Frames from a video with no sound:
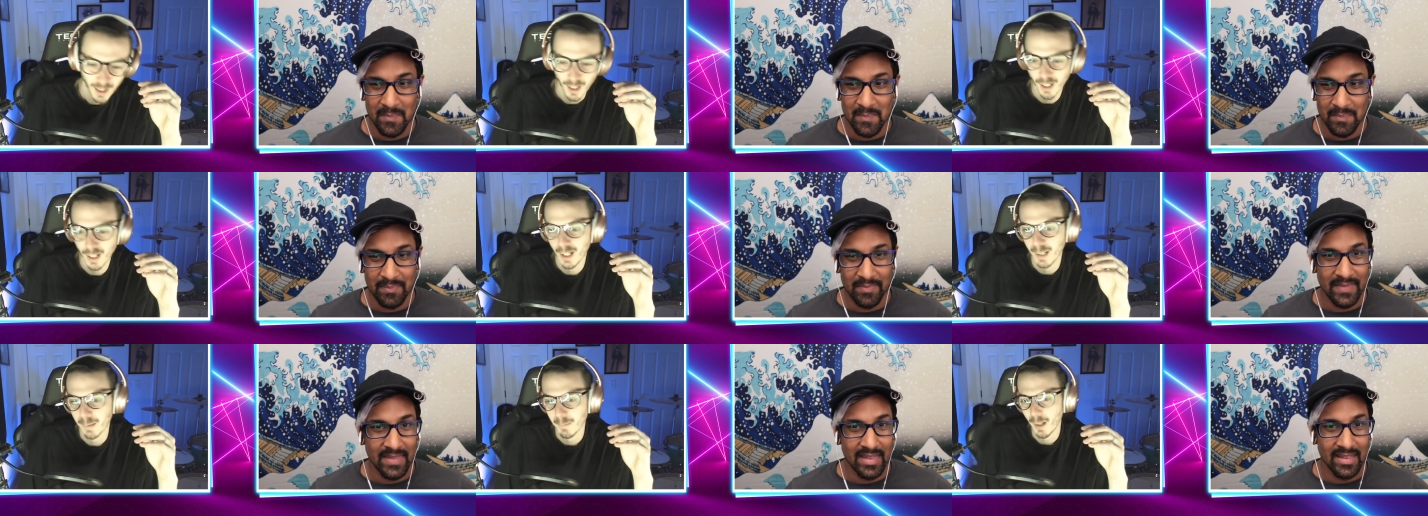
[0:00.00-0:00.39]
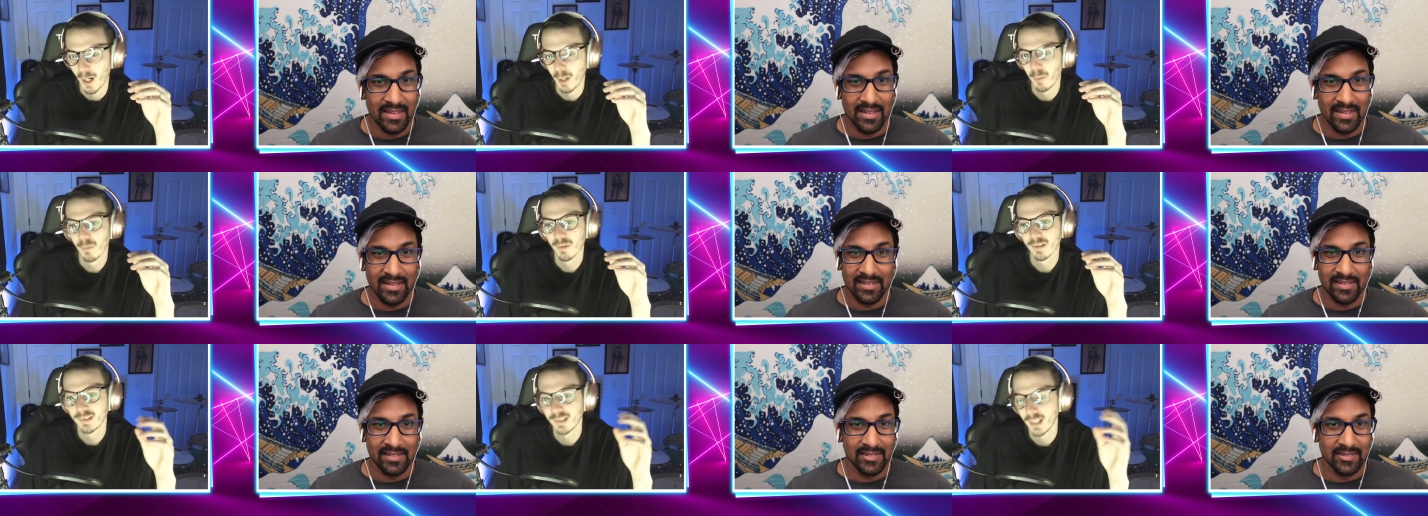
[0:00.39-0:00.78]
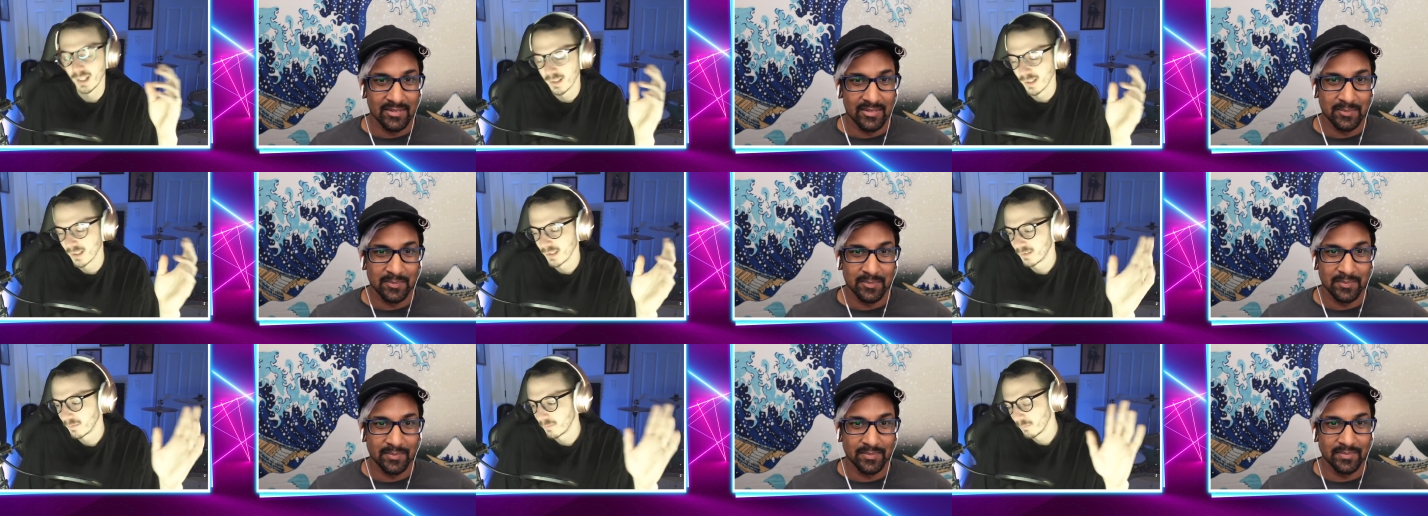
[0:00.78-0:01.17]
Speaker 1: Uh, I will
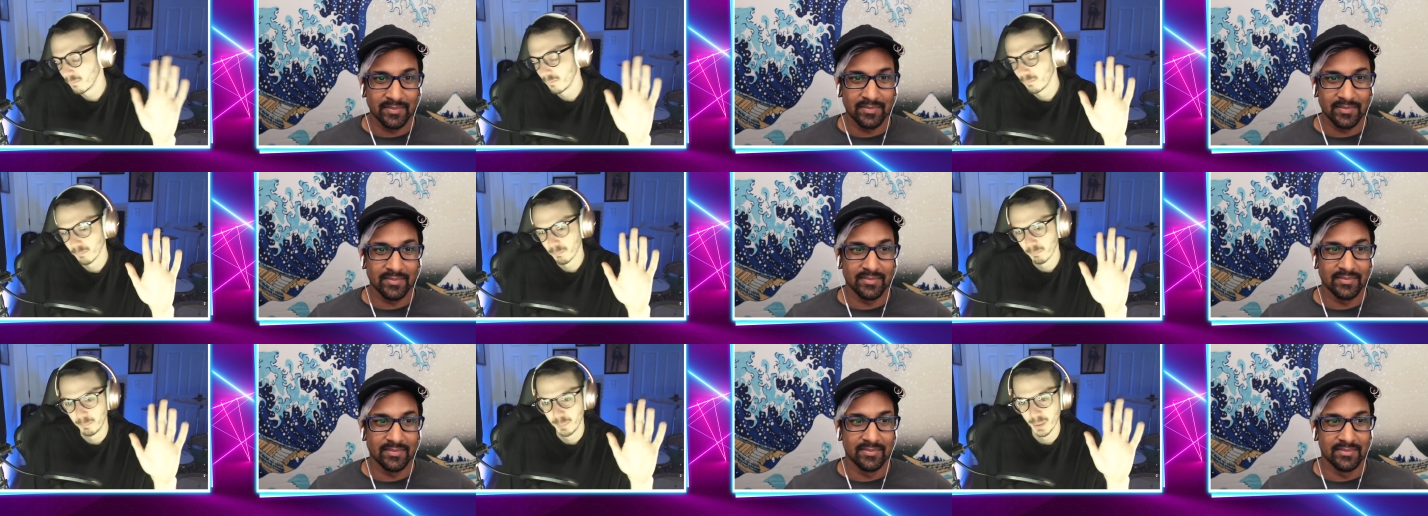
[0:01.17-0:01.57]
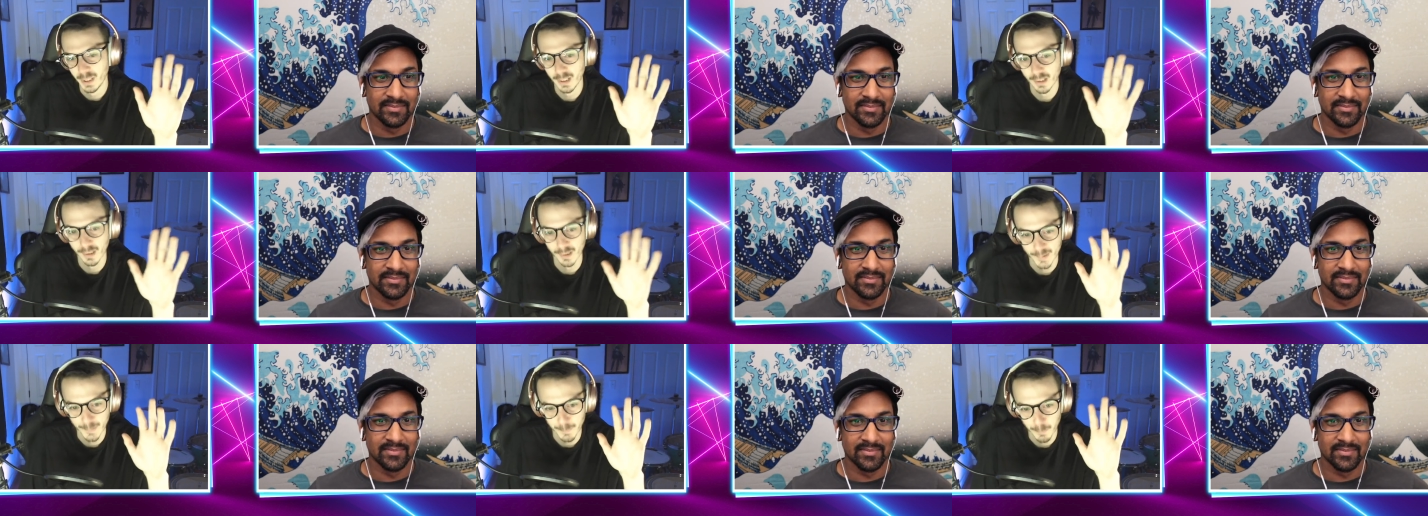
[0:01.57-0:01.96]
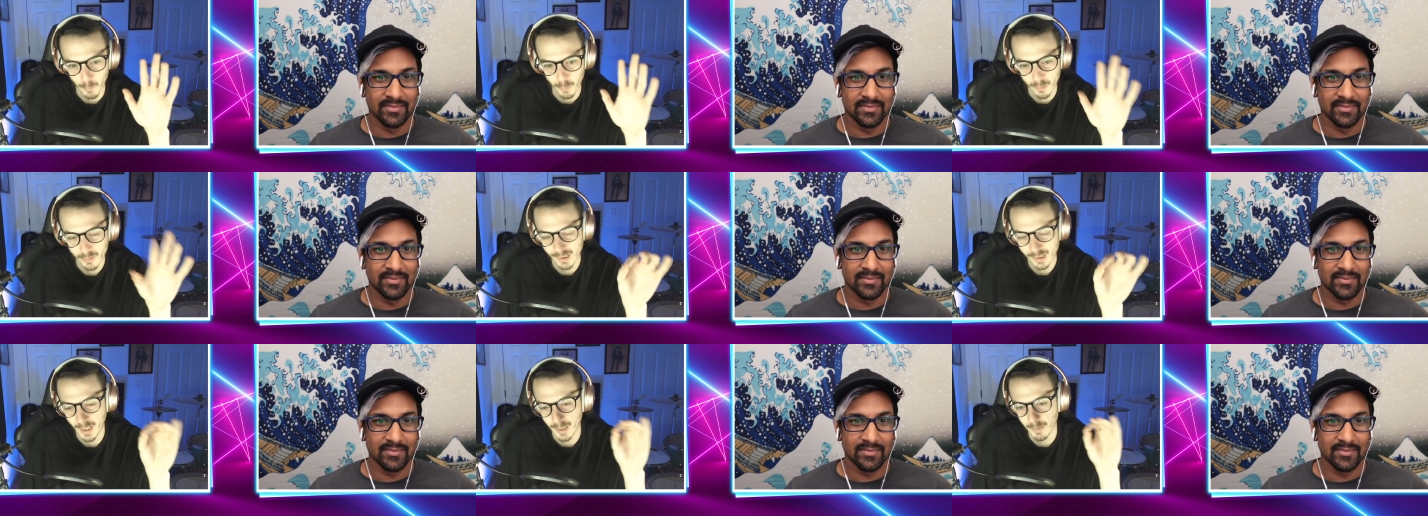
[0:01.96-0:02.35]
say this: being a
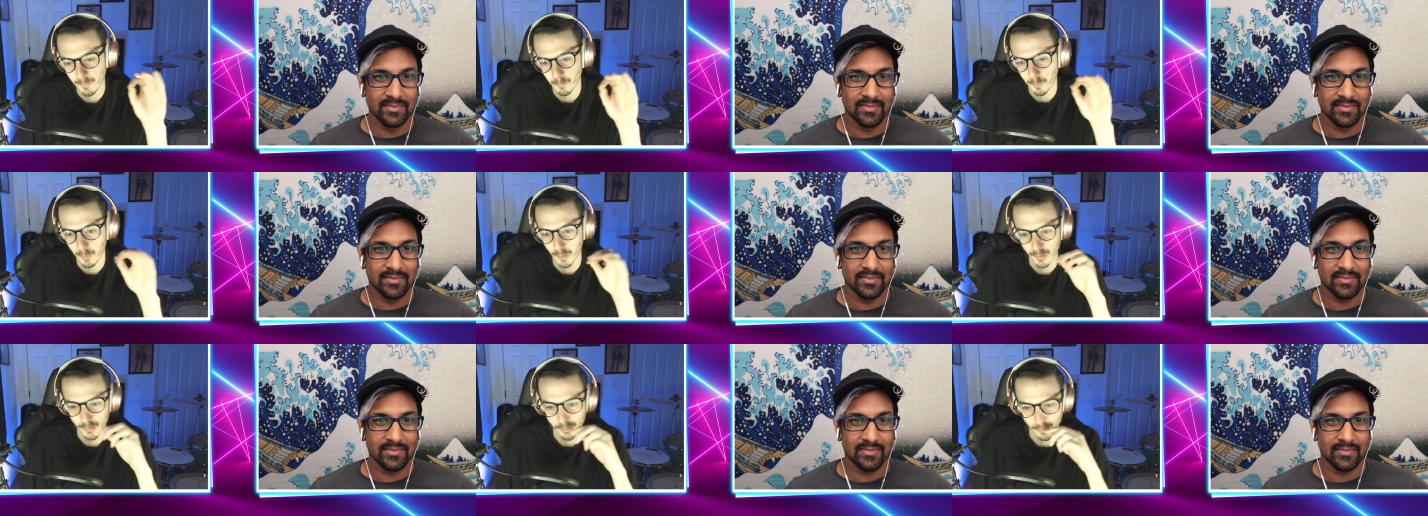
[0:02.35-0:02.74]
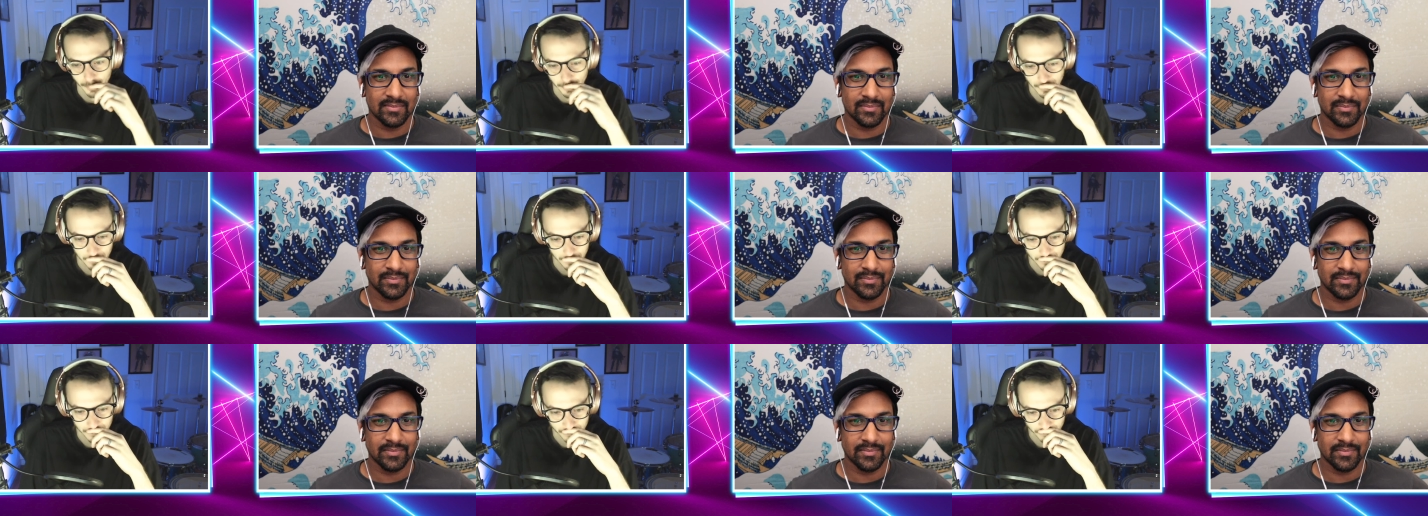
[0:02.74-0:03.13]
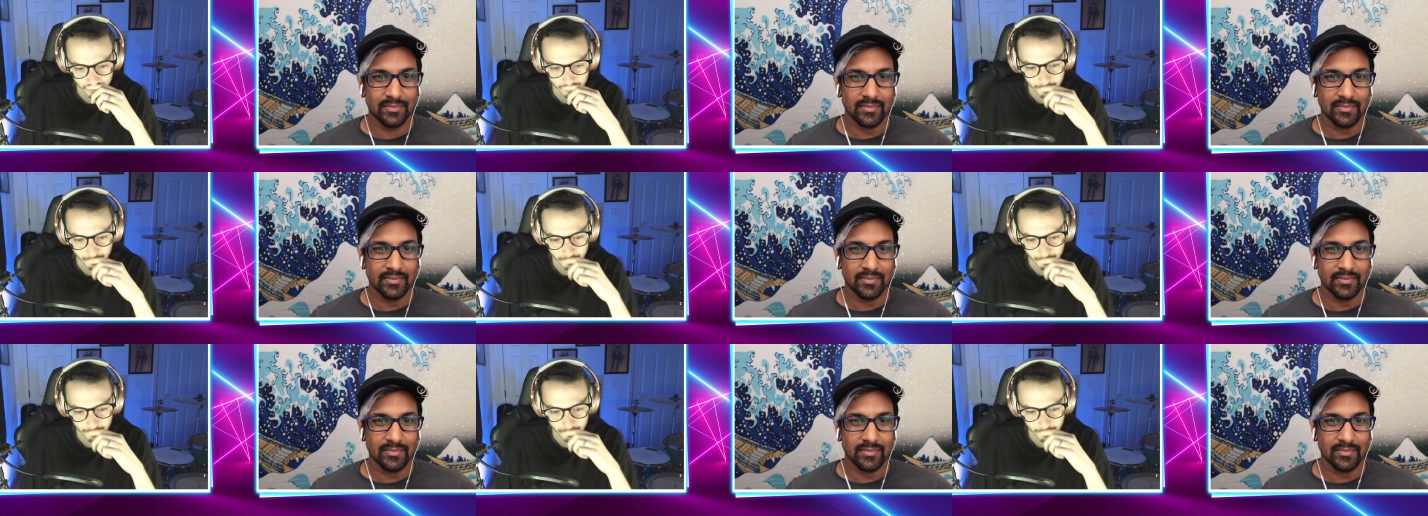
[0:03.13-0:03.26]
sports game person,